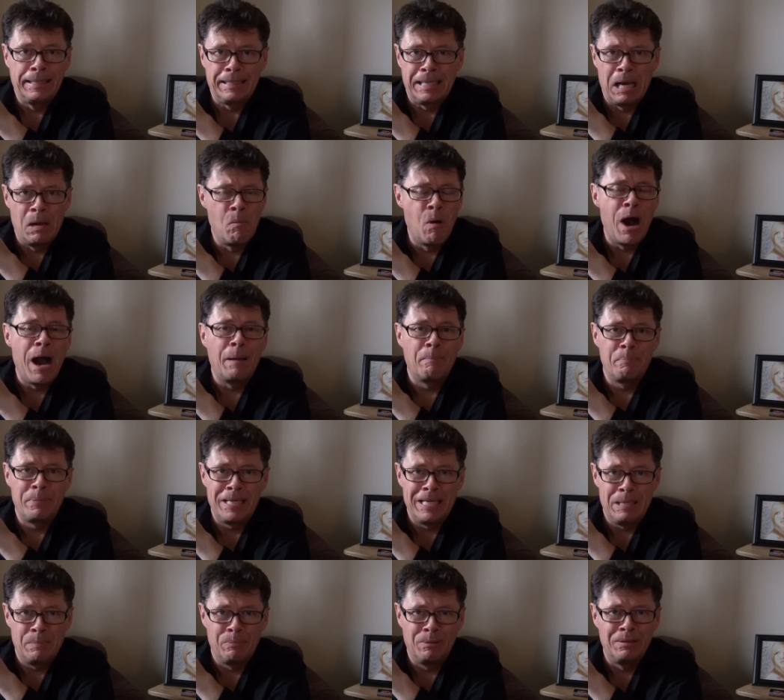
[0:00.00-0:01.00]
Come on
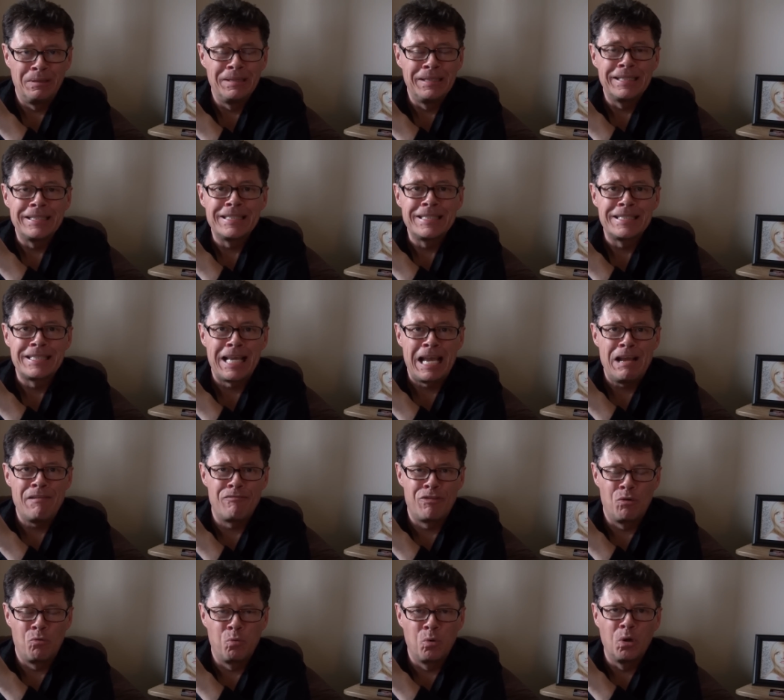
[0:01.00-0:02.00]
people,
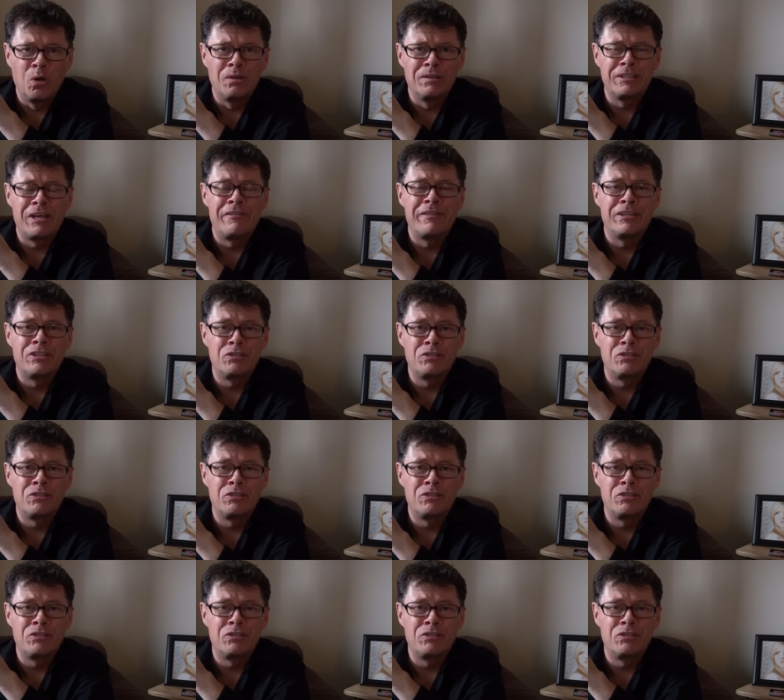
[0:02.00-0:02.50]
save the world on